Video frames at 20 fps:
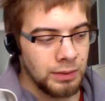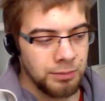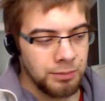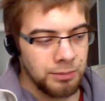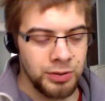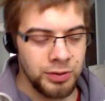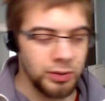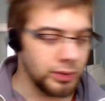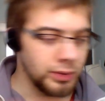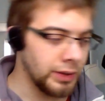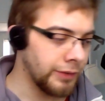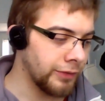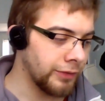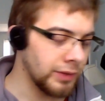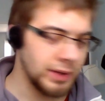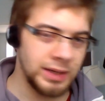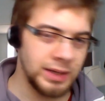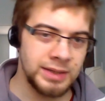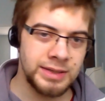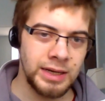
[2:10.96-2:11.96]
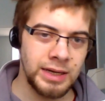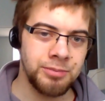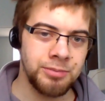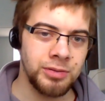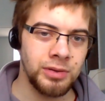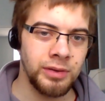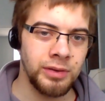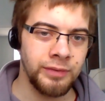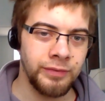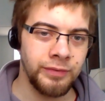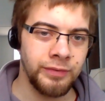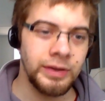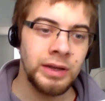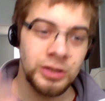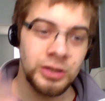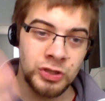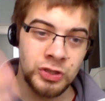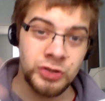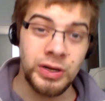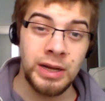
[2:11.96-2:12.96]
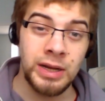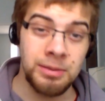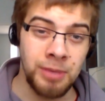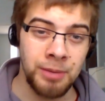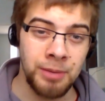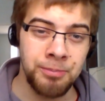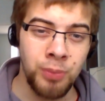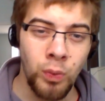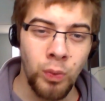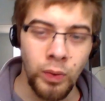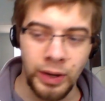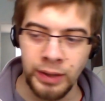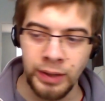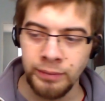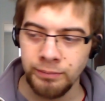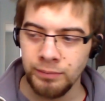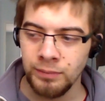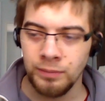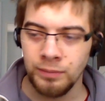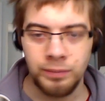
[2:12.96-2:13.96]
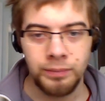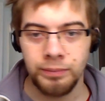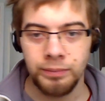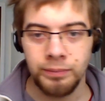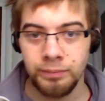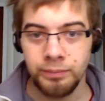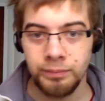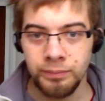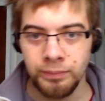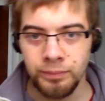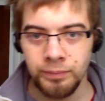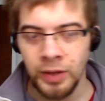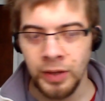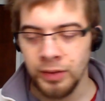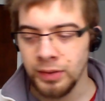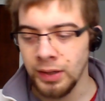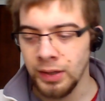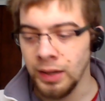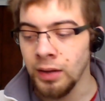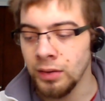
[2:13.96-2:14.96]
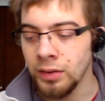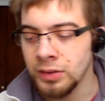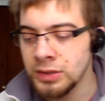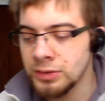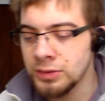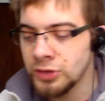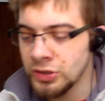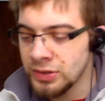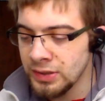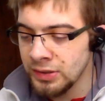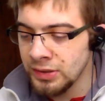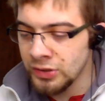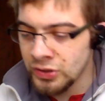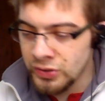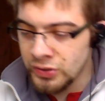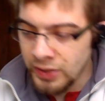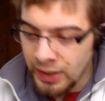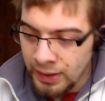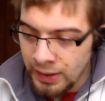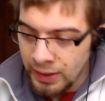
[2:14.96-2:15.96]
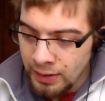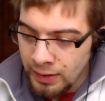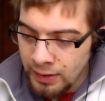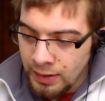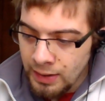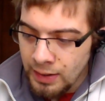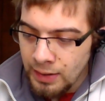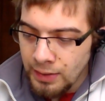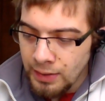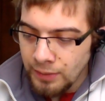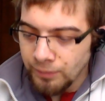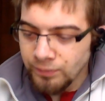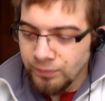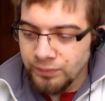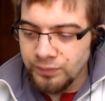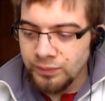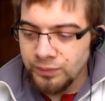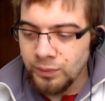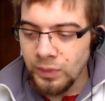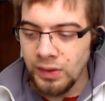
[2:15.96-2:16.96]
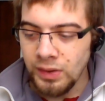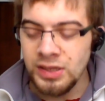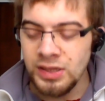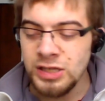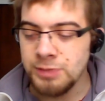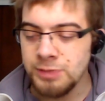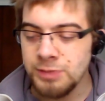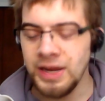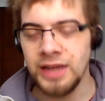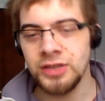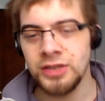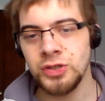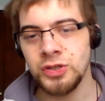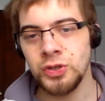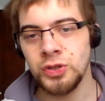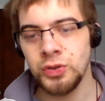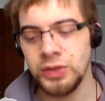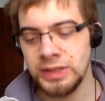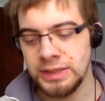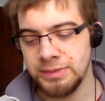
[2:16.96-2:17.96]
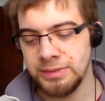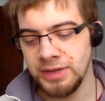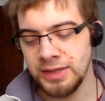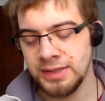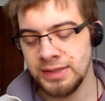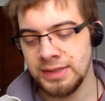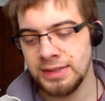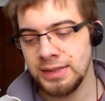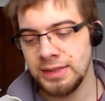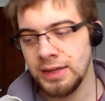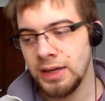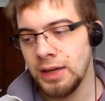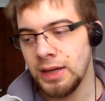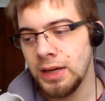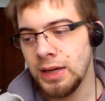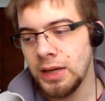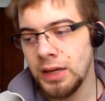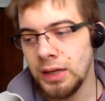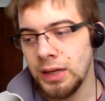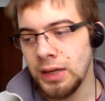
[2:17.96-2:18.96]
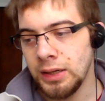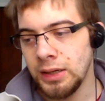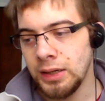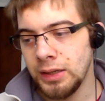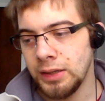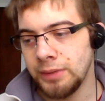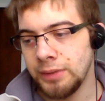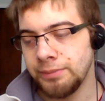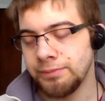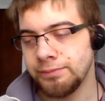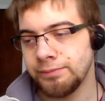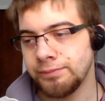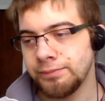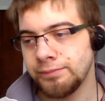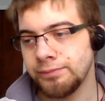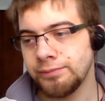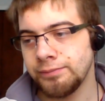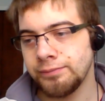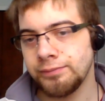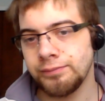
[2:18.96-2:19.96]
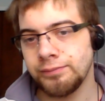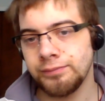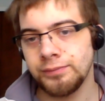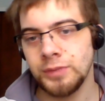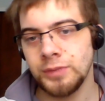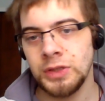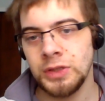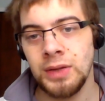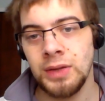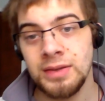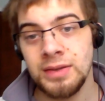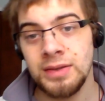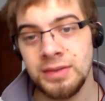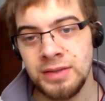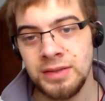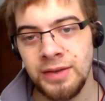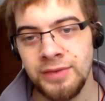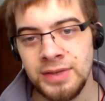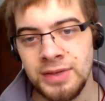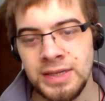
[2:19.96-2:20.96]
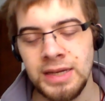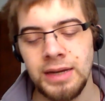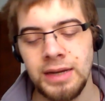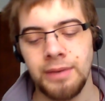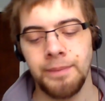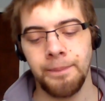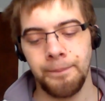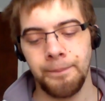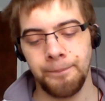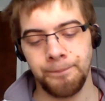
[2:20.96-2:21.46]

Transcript: purely for the example of illustrating my point, nothing else, just illustrate. This past Christmas, 2017,